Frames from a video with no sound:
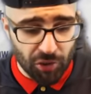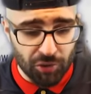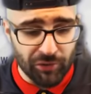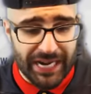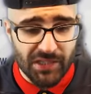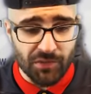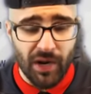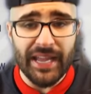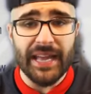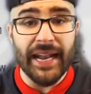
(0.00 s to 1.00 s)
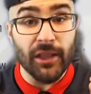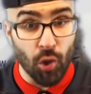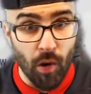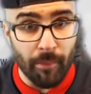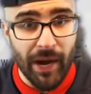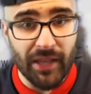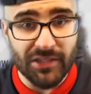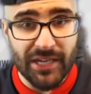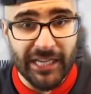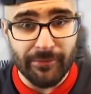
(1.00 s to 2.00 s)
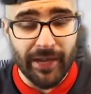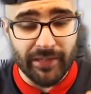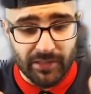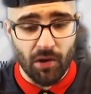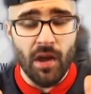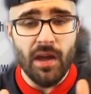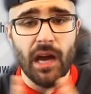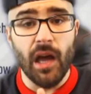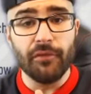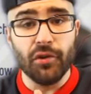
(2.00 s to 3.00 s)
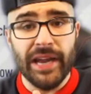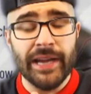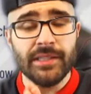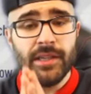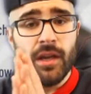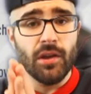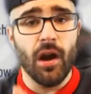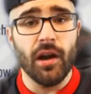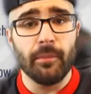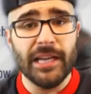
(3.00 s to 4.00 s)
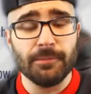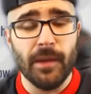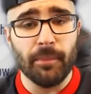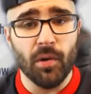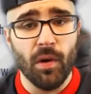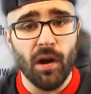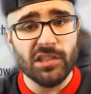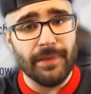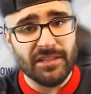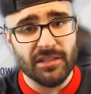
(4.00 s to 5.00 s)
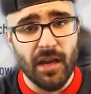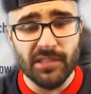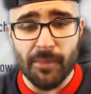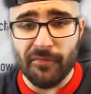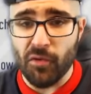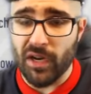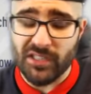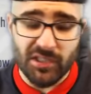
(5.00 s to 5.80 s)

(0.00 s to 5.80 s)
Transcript: to do you guys right. And I do apologize, man. So I love you guys. Y'all are the best people in the world. Smash the thumbs up if you want us